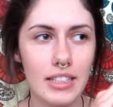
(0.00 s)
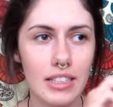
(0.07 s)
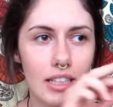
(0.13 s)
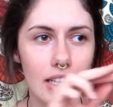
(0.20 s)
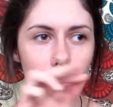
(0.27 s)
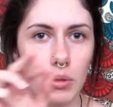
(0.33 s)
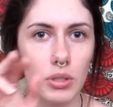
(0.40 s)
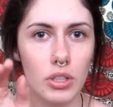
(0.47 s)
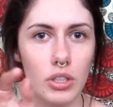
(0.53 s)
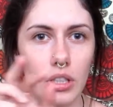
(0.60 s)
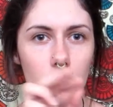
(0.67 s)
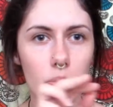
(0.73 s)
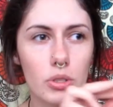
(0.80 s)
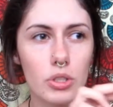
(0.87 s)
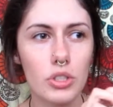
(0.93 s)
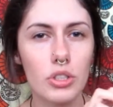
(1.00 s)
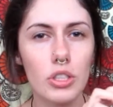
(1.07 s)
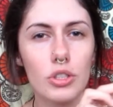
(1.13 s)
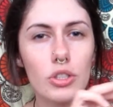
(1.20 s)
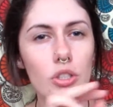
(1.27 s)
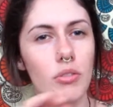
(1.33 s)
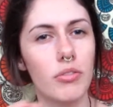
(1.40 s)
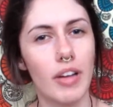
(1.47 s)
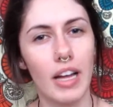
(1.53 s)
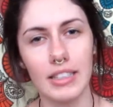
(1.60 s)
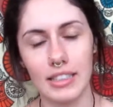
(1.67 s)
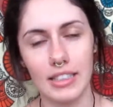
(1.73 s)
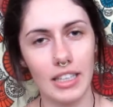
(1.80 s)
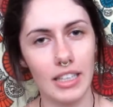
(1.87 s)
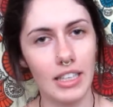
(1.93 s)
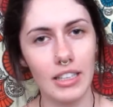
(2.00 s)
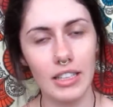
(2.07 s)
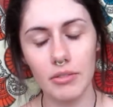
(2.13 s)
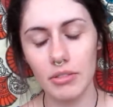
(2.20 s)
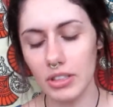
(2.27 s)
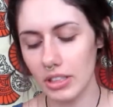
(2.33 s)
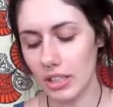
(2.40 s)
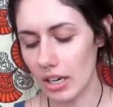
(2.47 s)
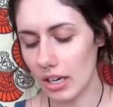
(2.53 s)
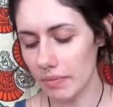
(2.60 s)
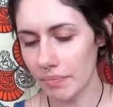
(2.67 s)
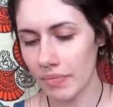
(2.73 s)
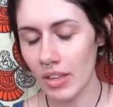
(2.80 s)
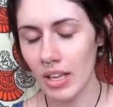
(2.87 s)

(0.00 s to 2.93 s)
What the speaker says: and they're so fascinating. They really are.